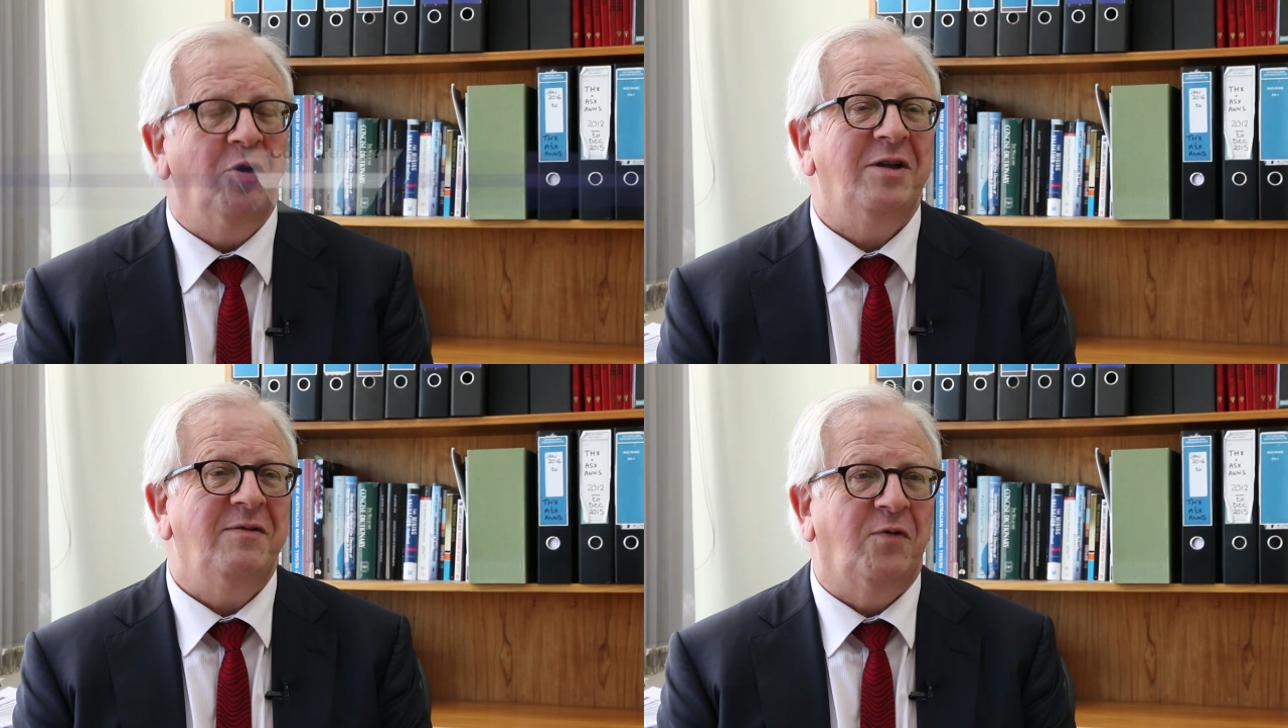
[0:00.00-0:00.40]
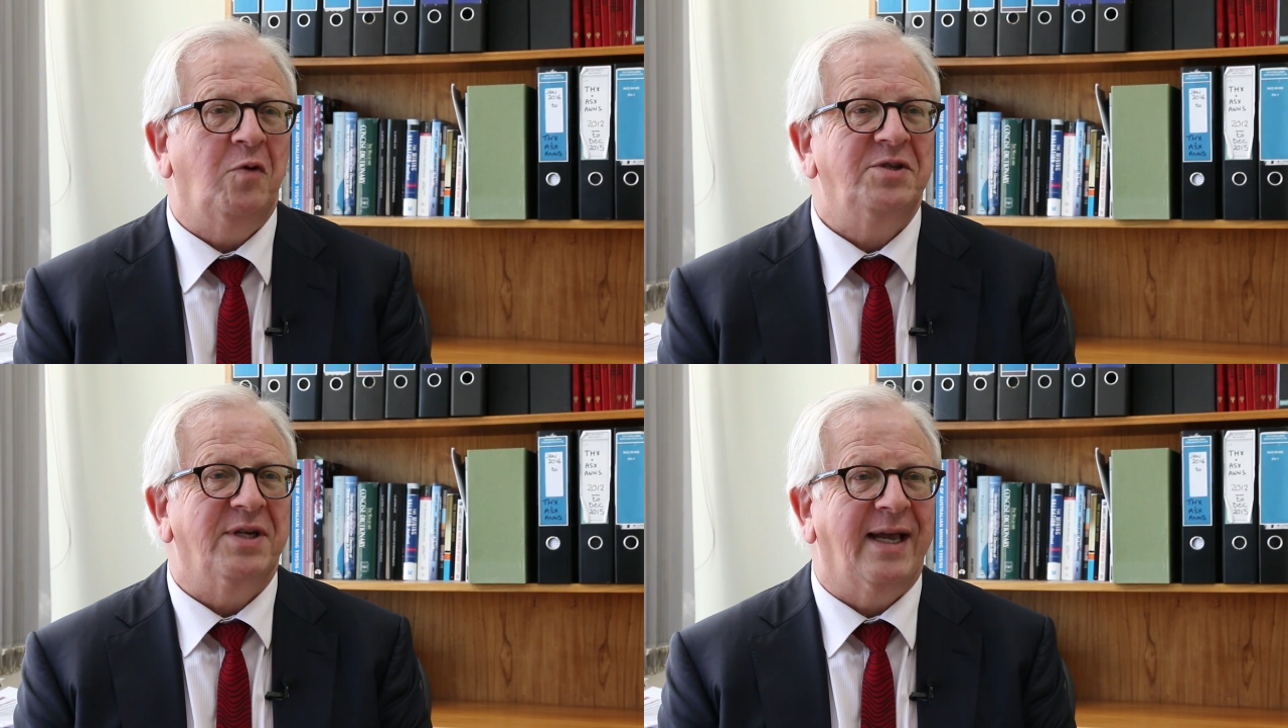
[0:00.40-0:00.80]
looking
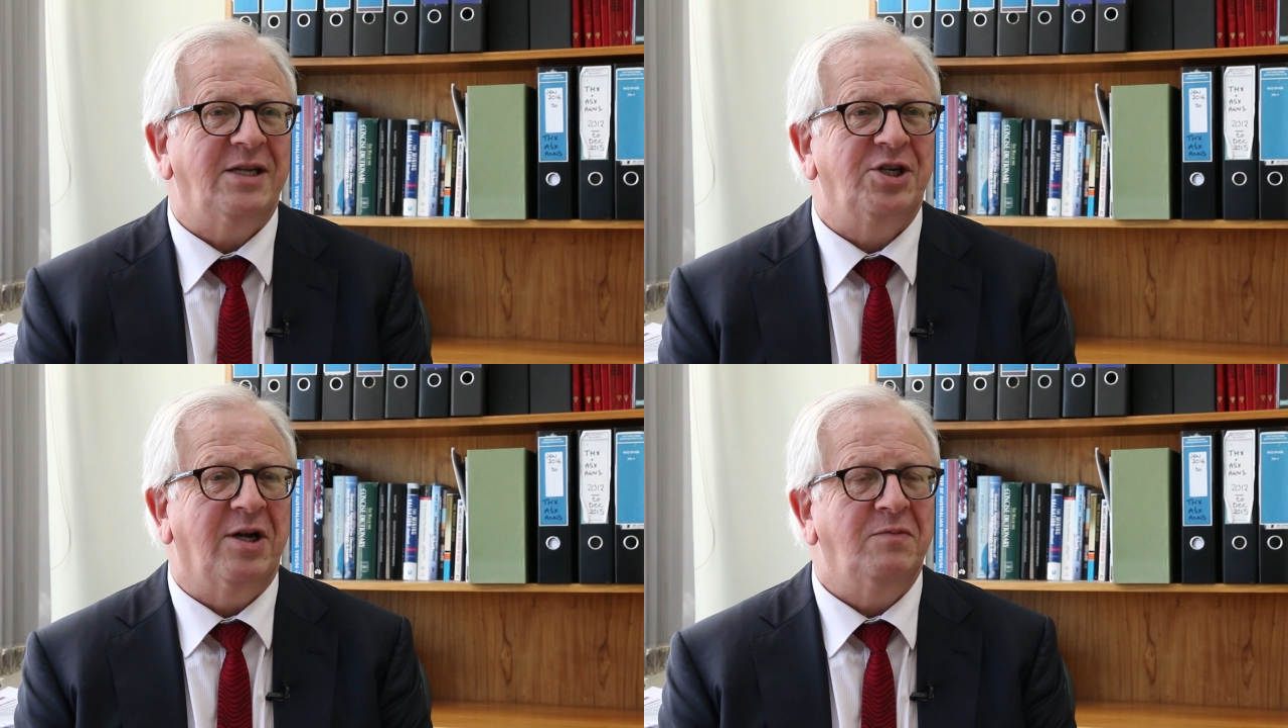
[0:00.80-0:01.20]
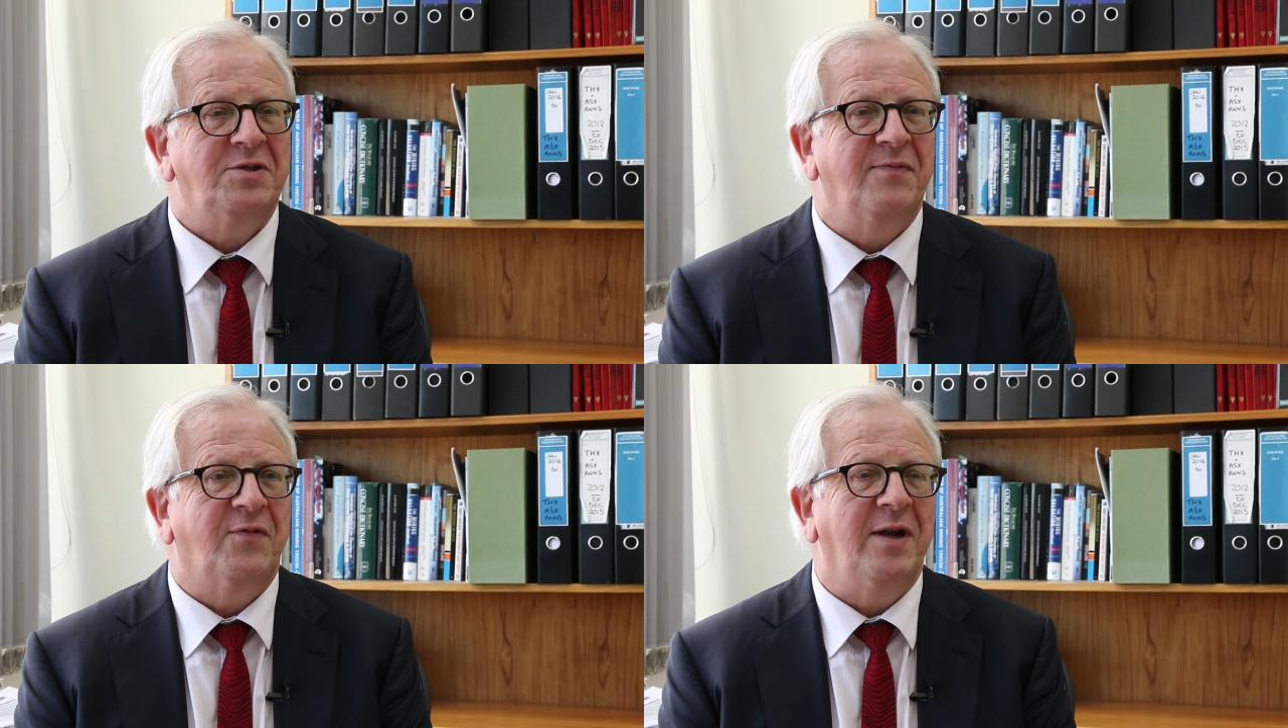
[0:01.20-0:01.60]
forward to catching up
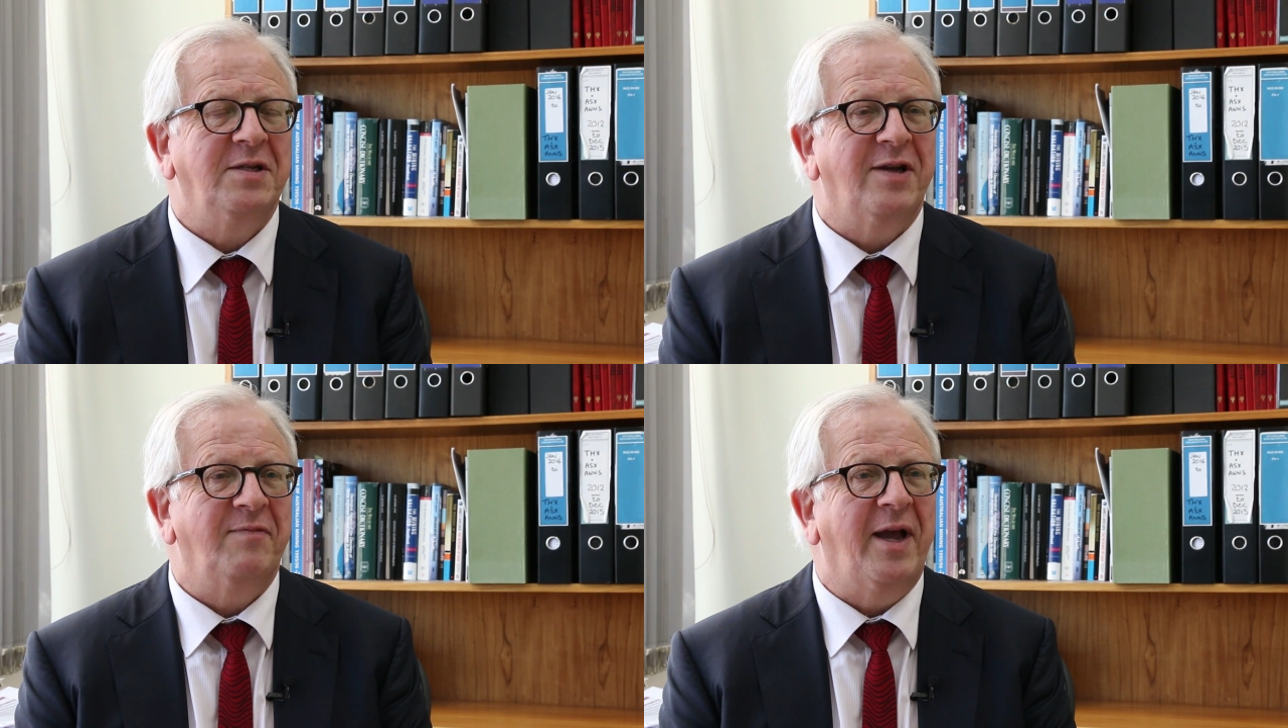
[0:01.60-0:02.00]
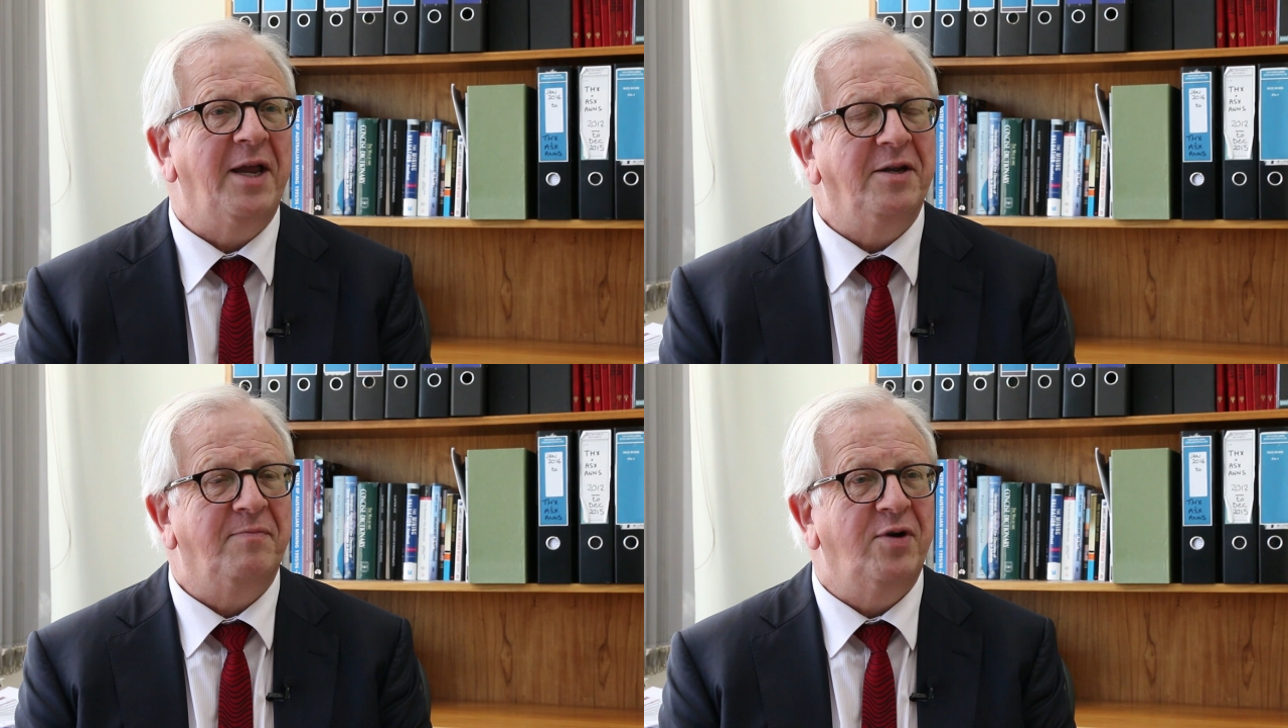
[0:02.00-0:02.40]
with some friends I've
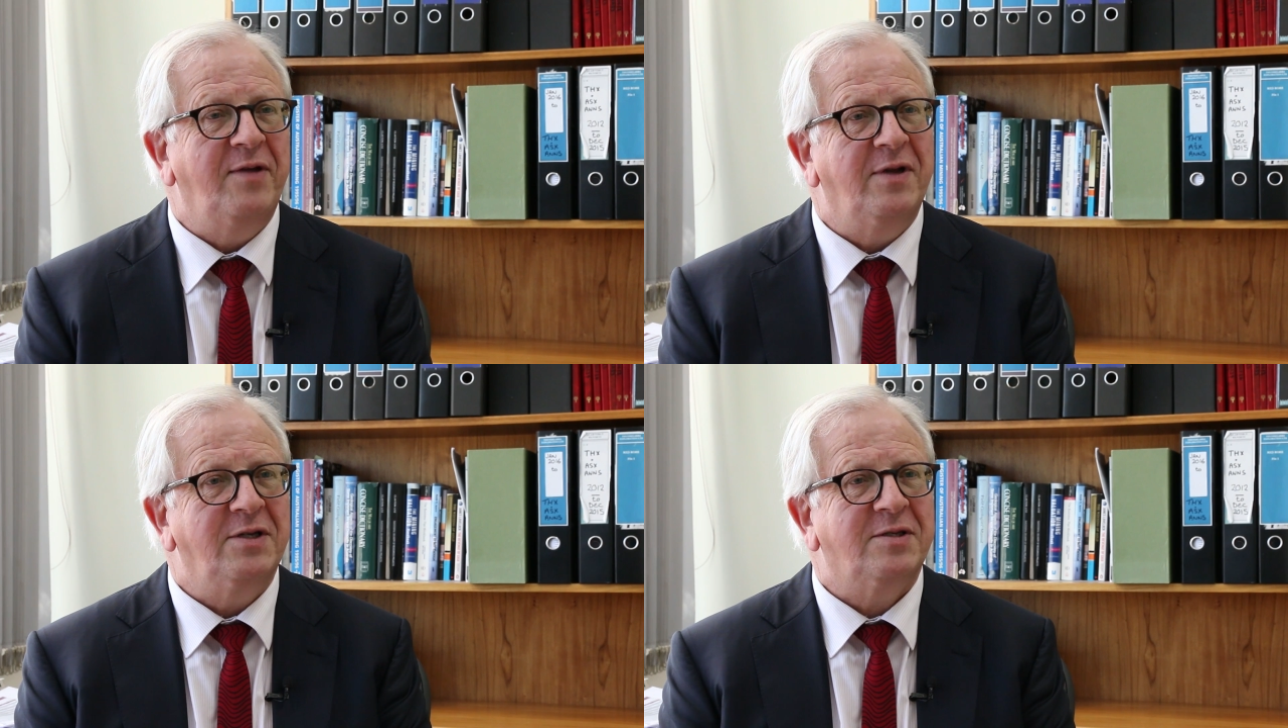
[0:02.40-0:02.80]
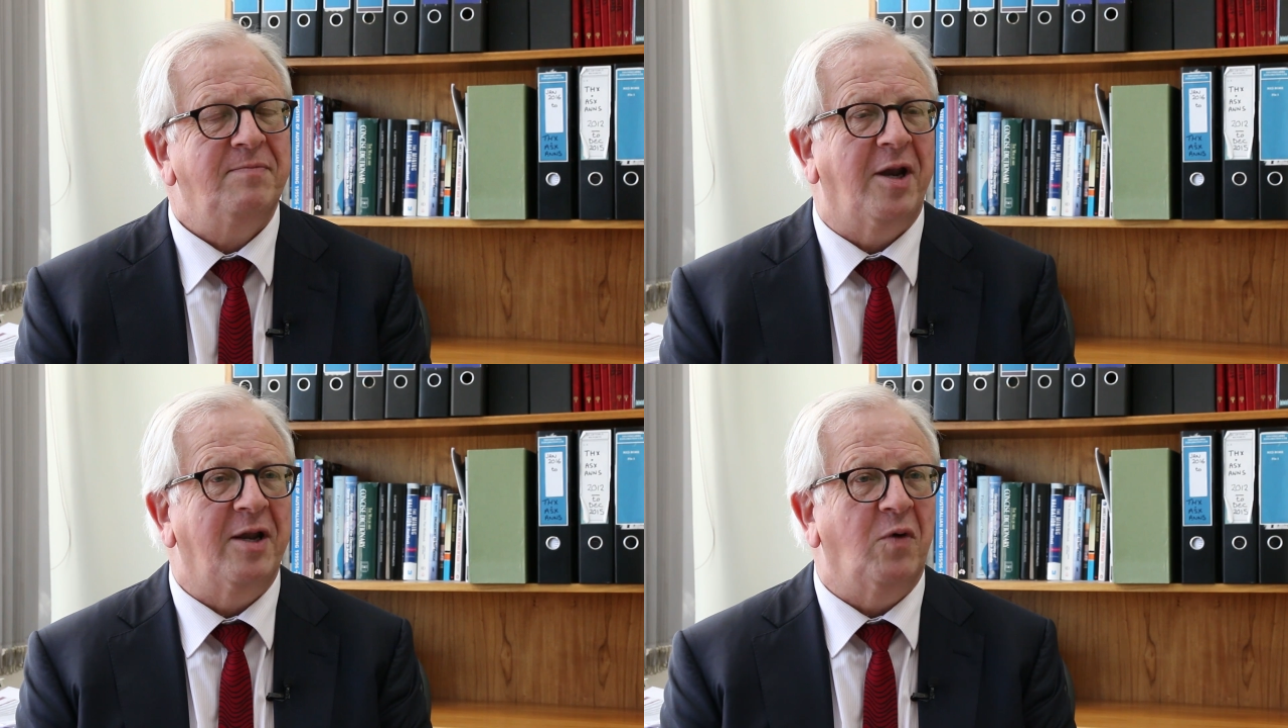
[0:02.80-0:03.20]
made at
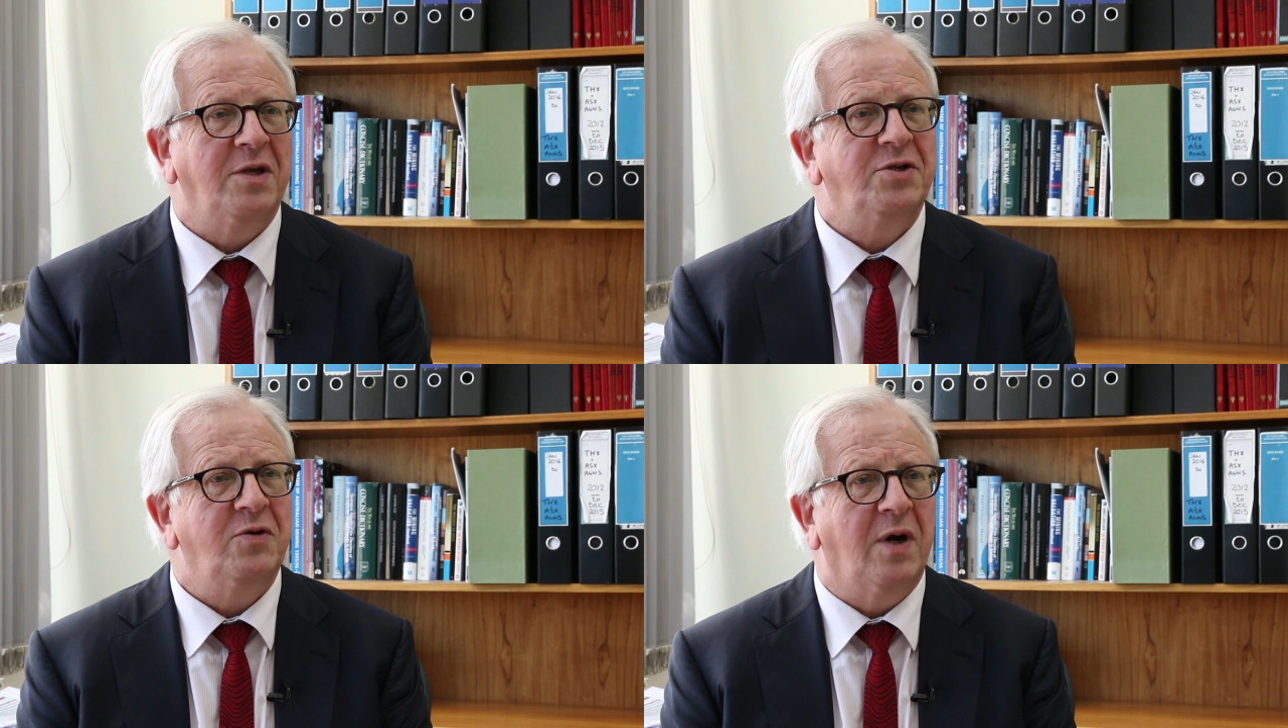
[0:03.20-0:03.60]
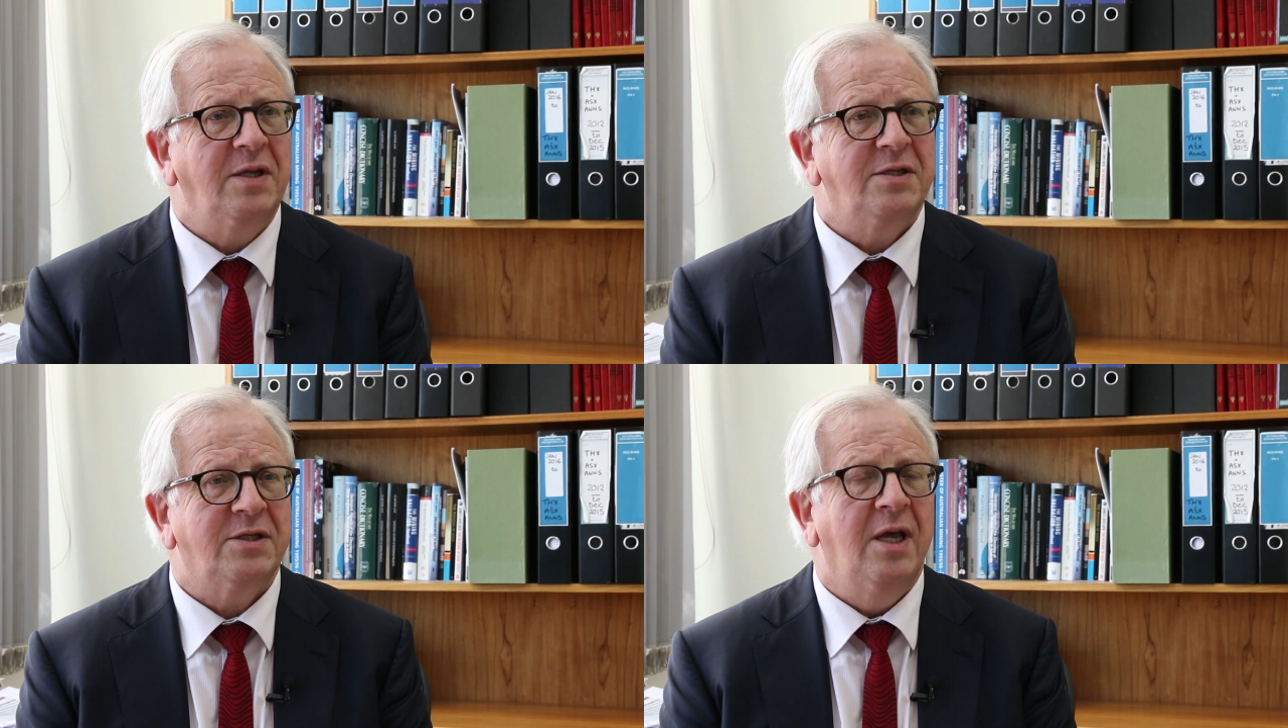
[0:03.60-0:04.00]
previous Mining
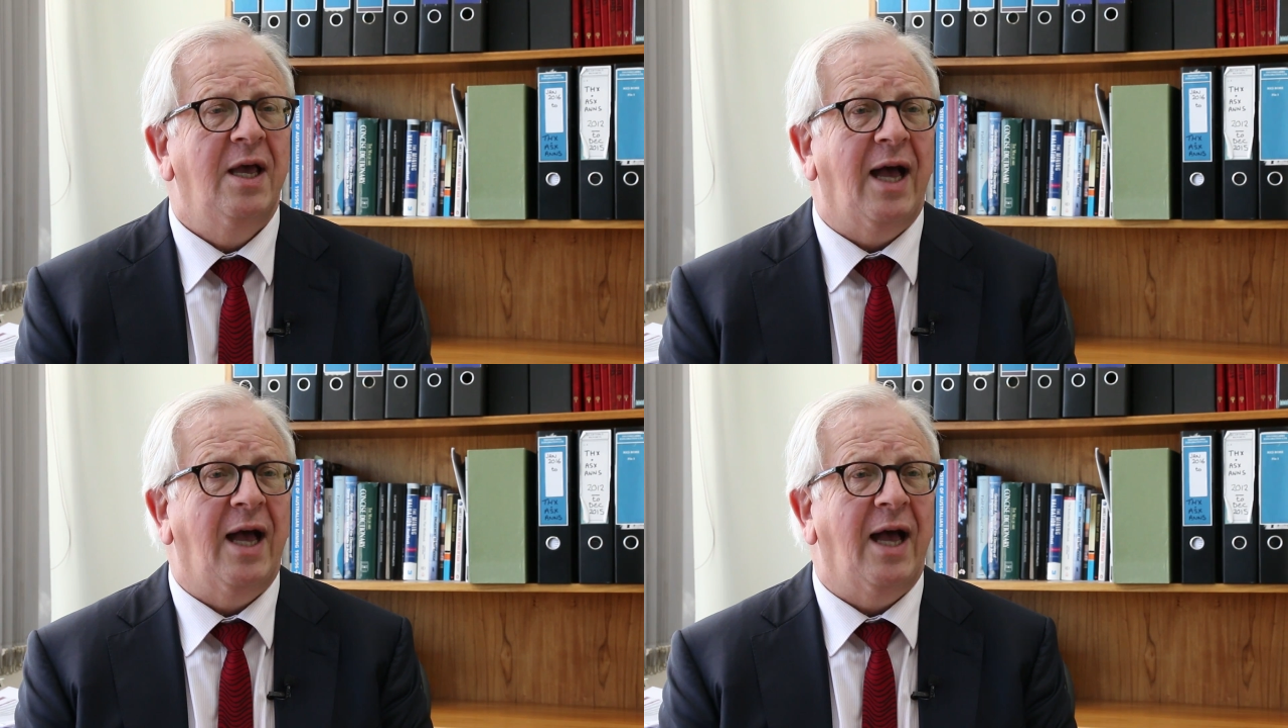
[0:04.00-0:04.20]
121s